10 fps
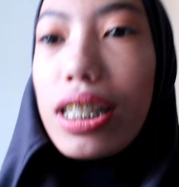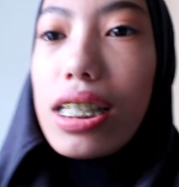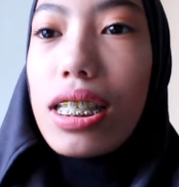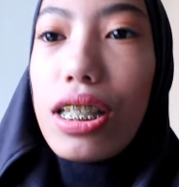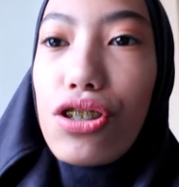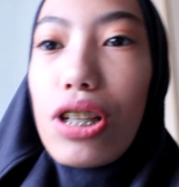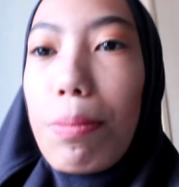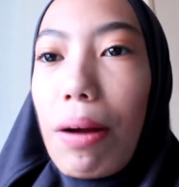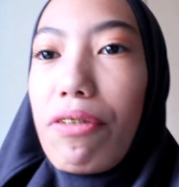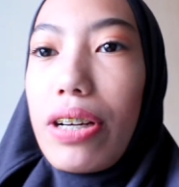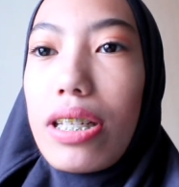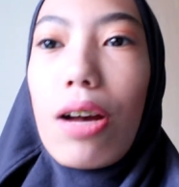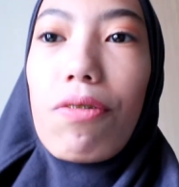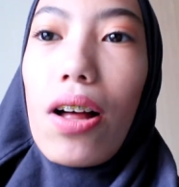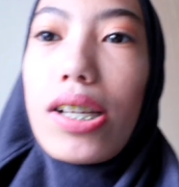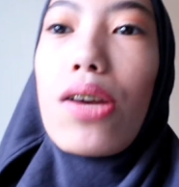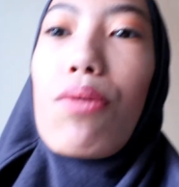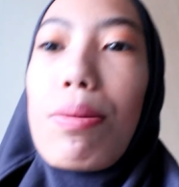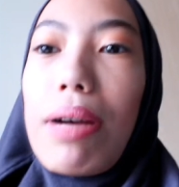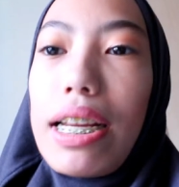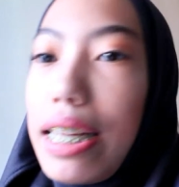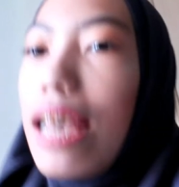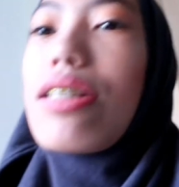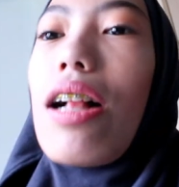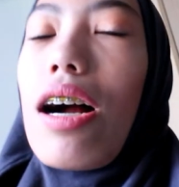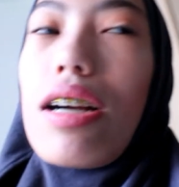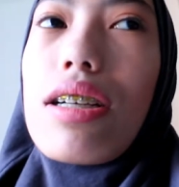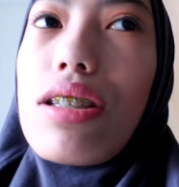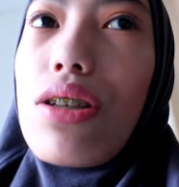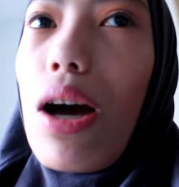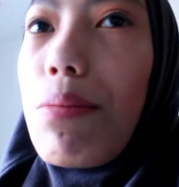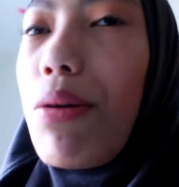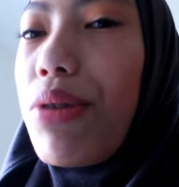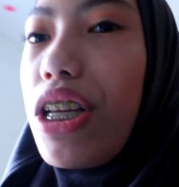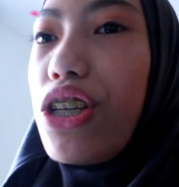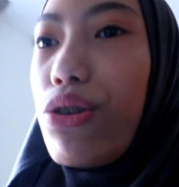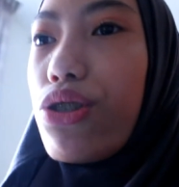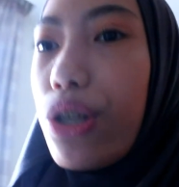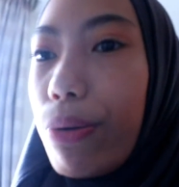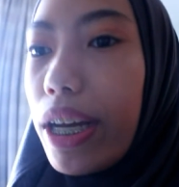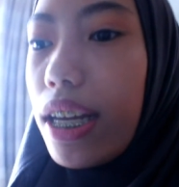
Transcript: So this is literally my first time vlogging with my DSR, so I'm not really used to